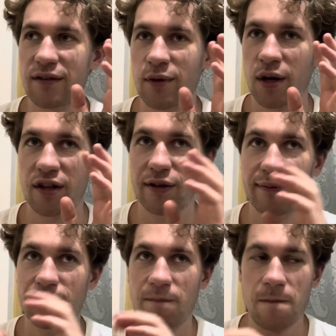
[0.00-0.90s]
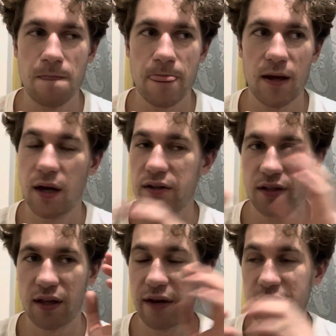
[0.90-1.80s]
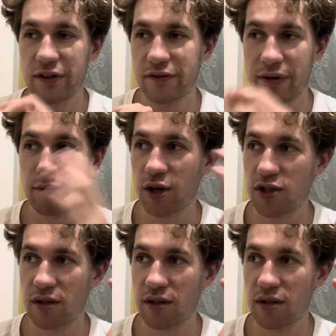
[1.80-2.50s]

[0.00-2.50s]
nirvana, understand that everything's fabrication